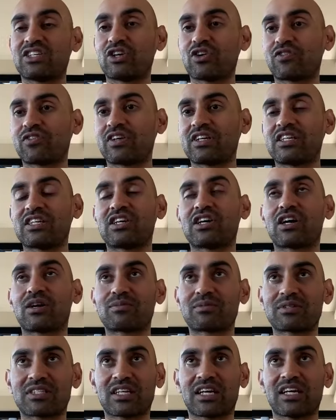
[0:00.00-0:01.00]
E O for
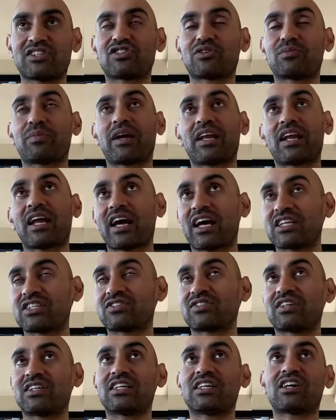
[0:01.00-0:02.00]
e-commerce sites, or paid ads
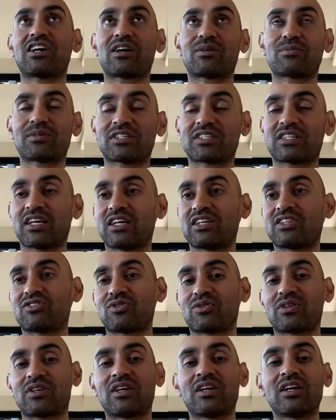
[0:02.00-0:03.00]
for e-commerce sites,
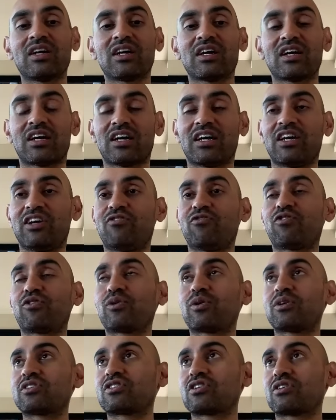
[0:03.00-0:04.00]
or uh,
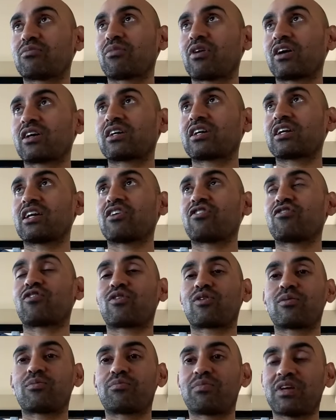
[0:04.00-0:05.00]
influencer marketing
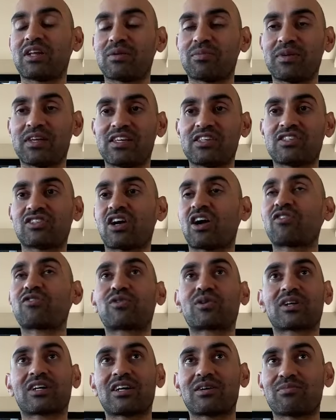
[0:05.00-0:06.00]
for B two B
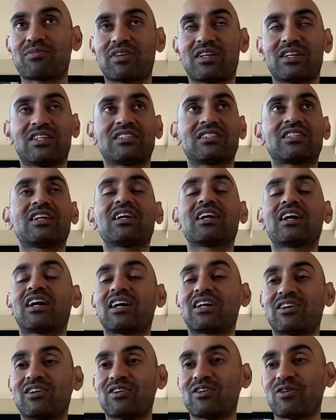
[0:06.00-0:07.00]
software companies?
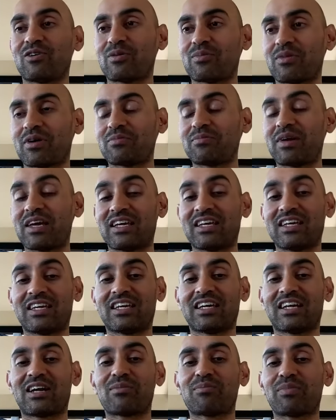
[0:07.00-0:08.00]
I don't know. I'm, I'm making
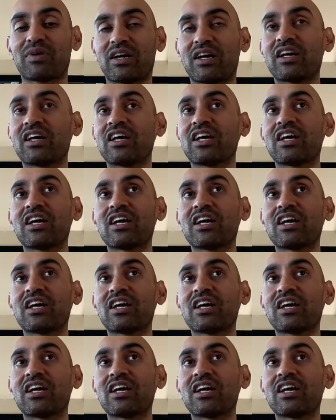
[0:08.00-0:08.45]
it up, but